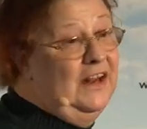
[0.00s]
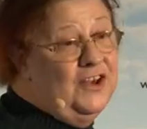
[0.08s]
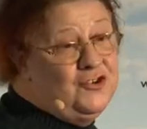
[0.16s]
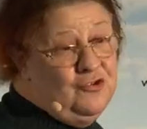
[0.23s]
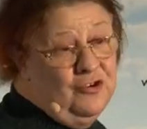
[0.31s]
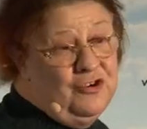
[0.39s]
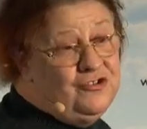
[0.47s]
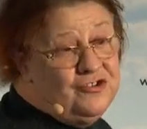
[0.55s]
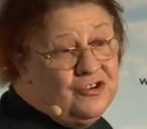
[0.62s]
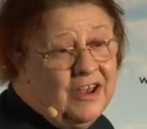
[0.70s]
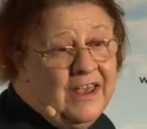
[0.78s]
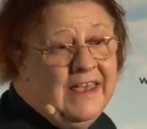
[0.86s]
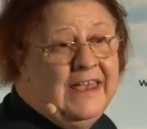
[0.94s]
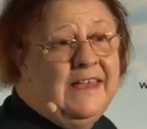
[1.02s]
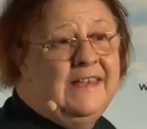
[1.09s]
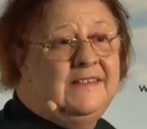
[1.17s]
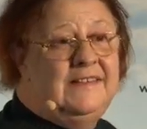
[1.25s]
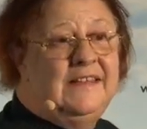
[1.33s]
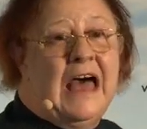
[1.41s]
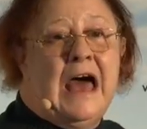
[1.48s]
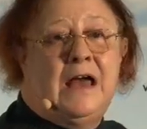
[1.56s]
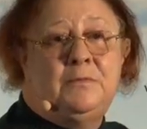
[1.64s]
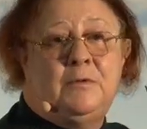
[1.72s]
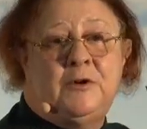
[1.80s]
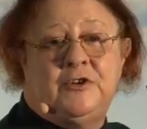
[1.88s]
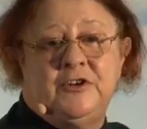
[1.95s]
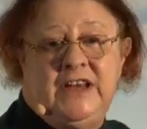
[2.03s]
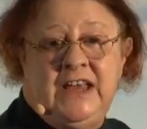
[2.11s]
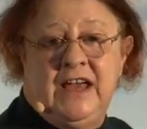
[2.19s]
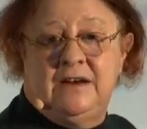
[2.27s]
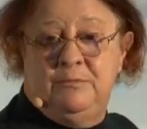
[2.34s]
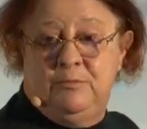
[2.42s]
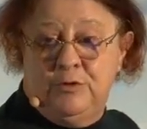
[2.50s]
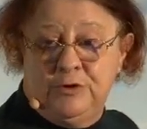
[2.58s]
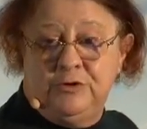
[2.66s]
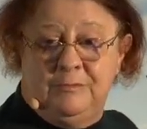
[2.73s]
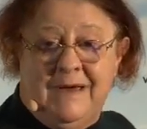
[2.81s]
Leixões is the harbor near Porto,